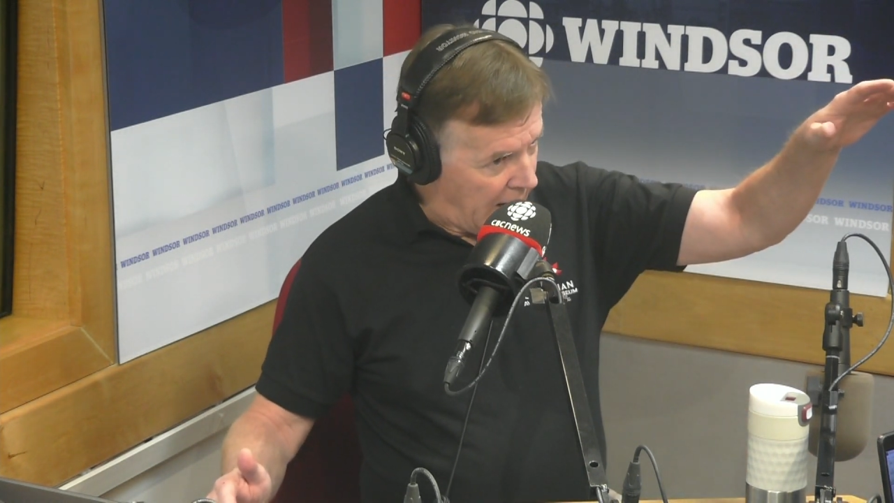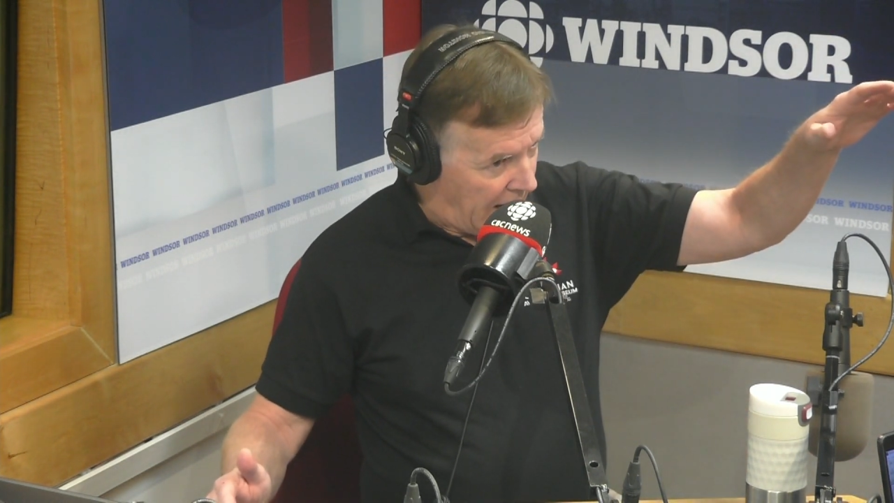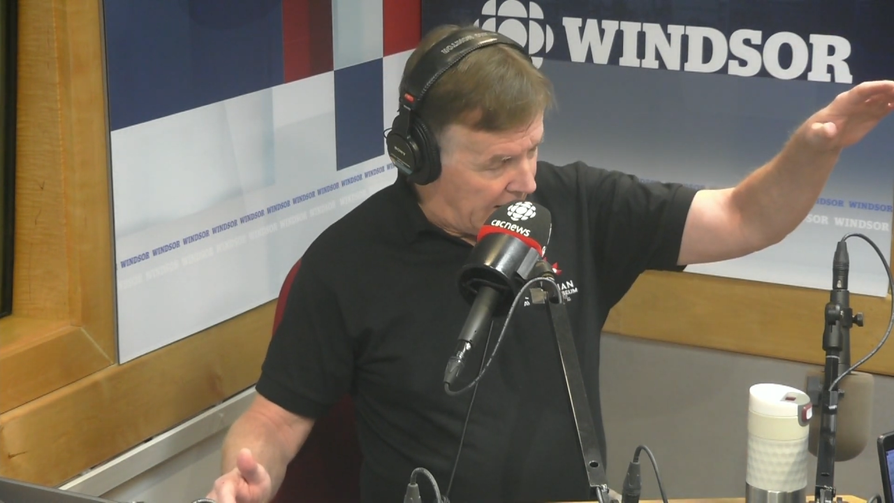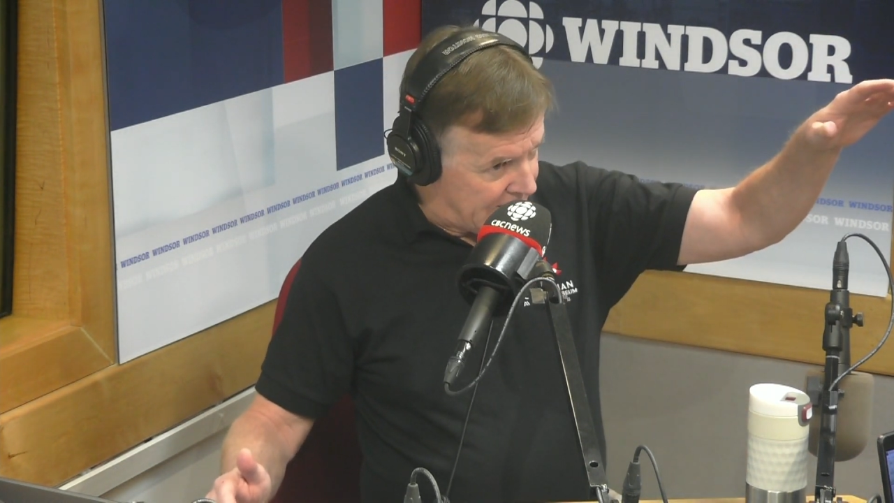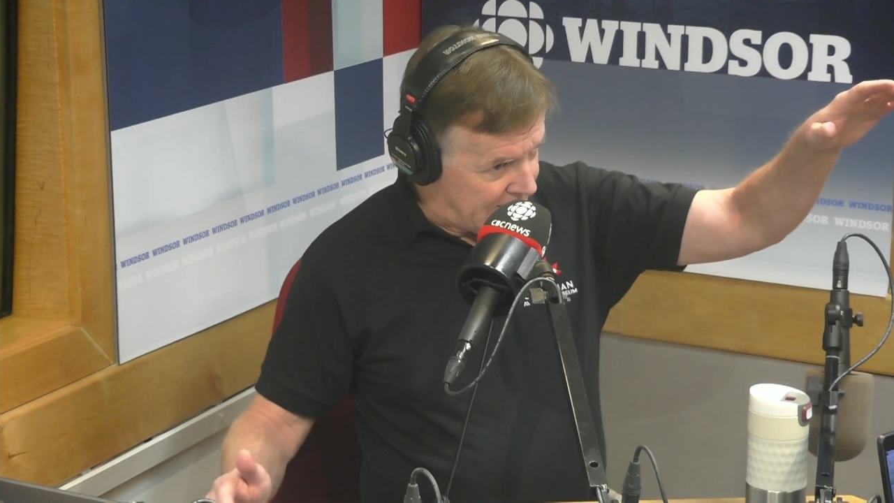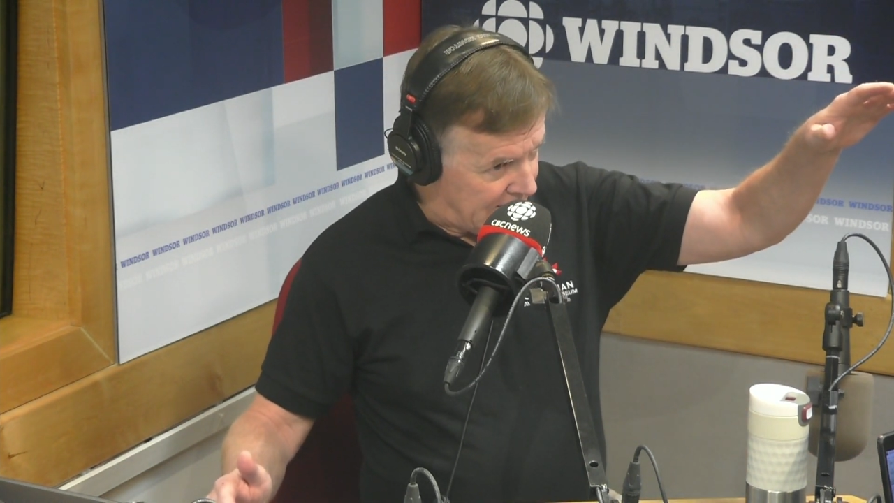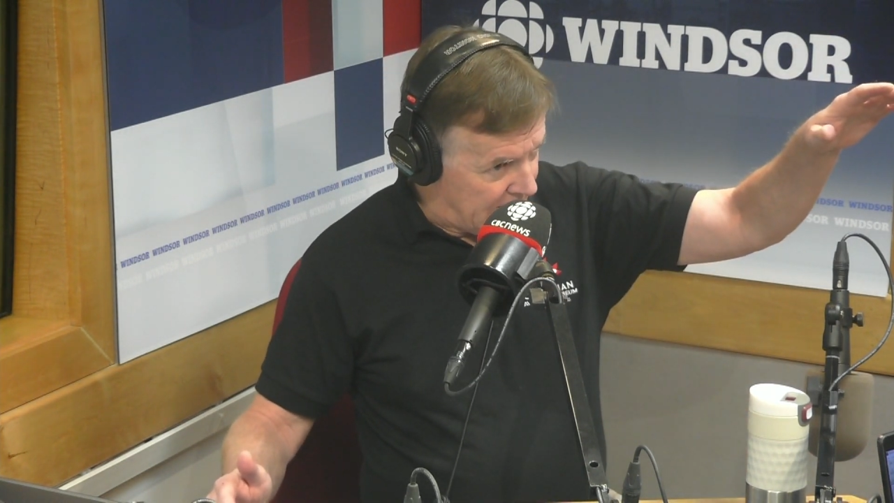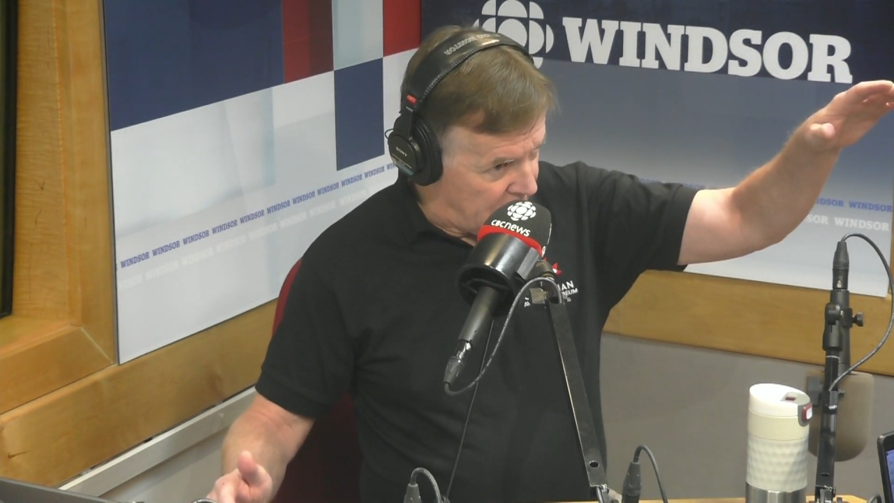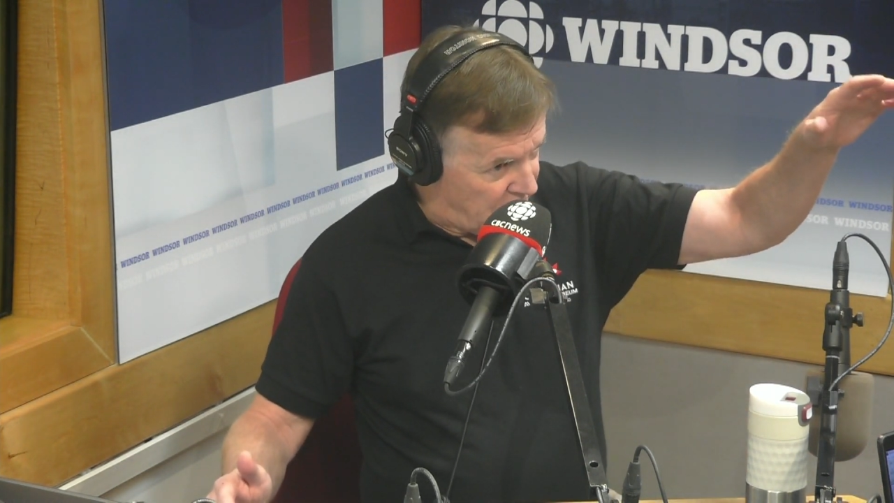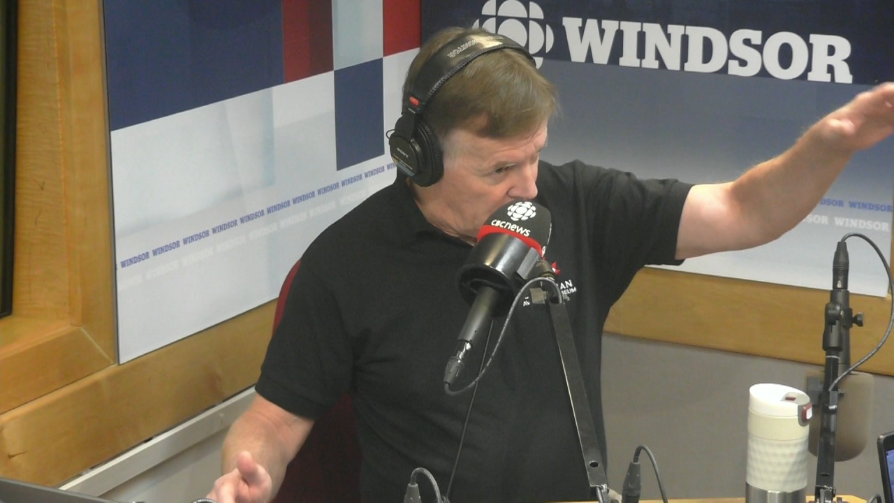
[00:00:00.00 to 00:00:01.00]
at
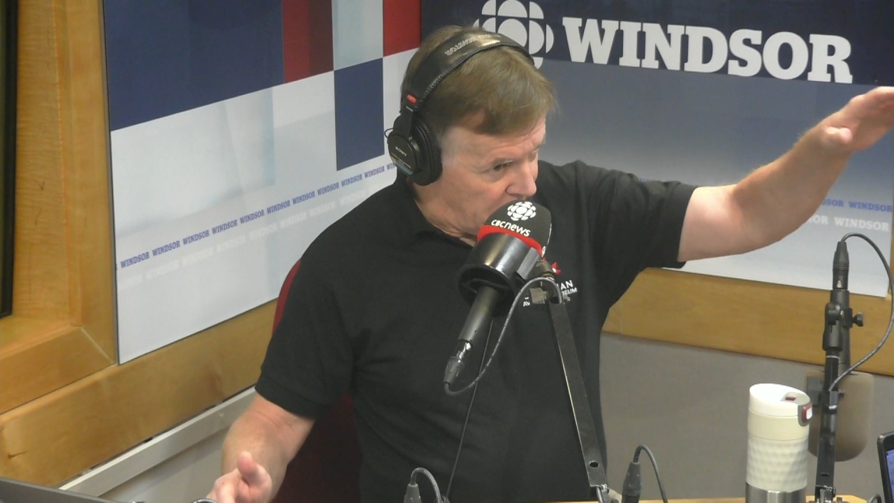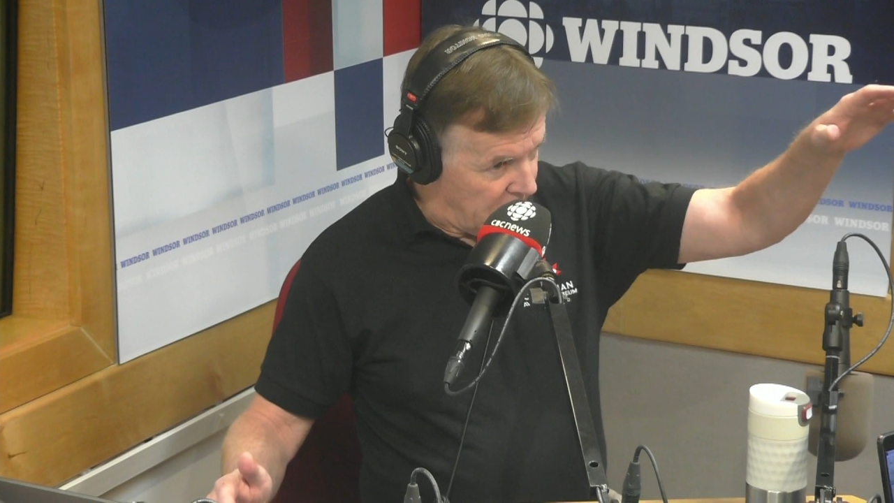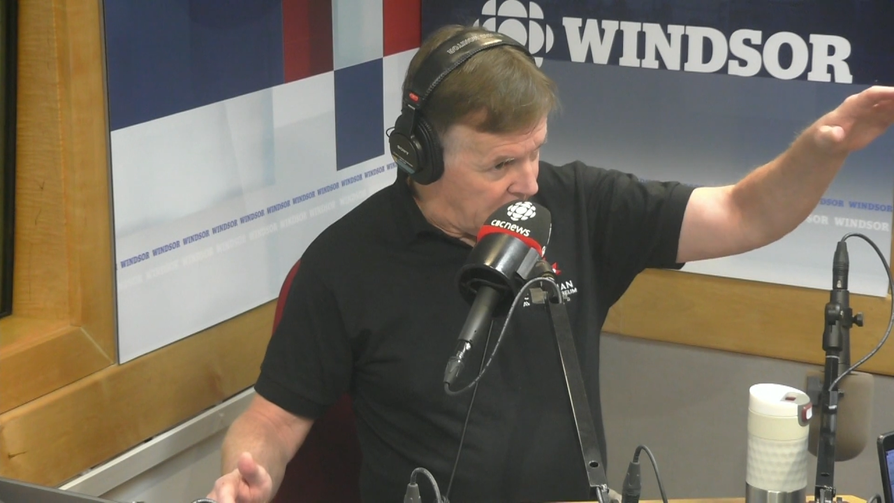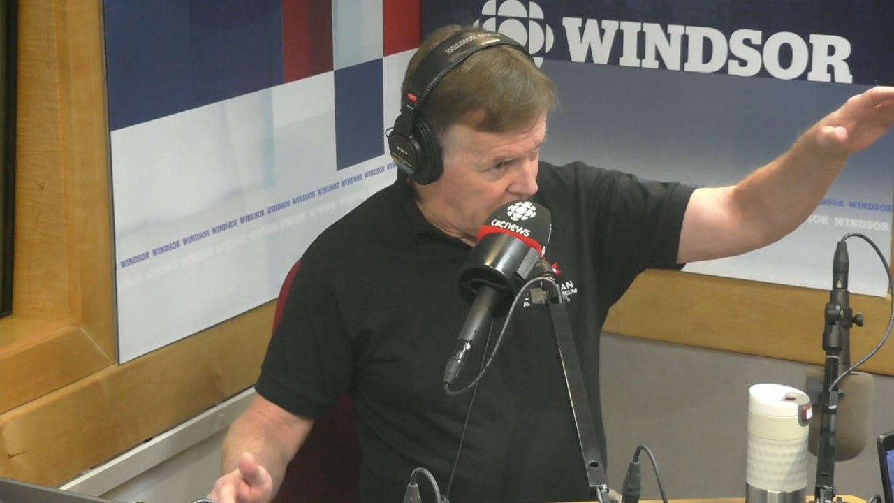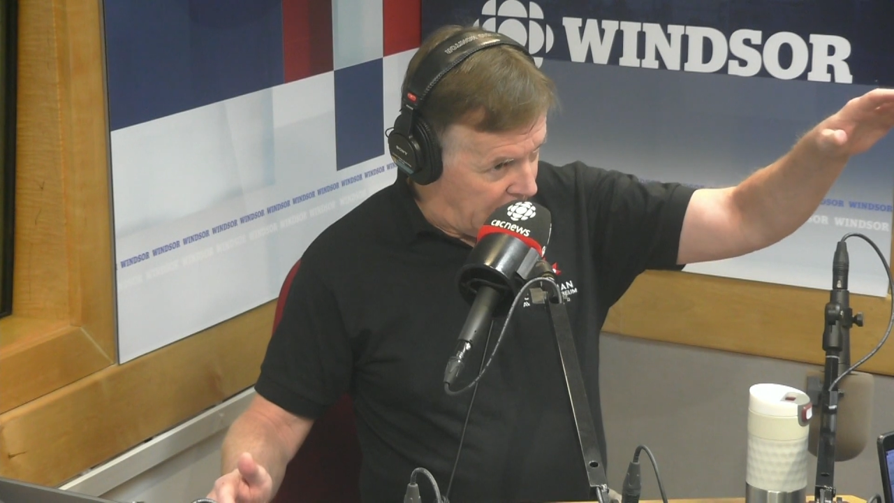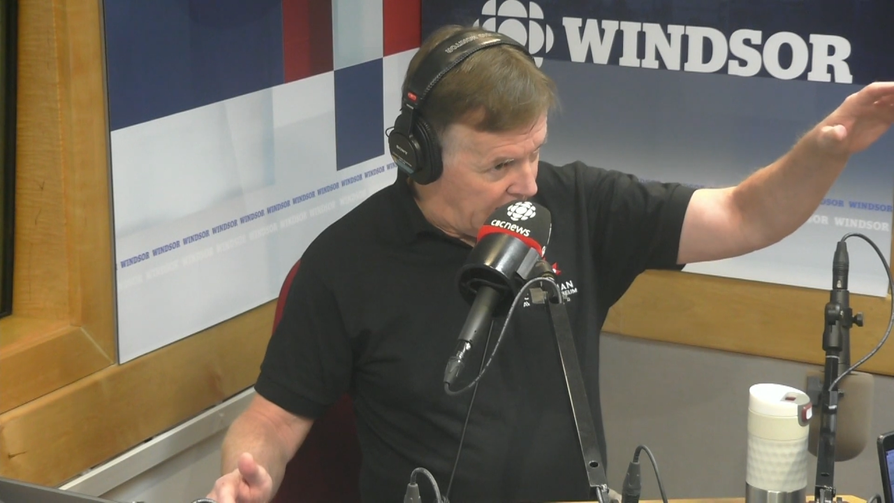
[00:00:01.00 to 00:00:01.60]
Chilver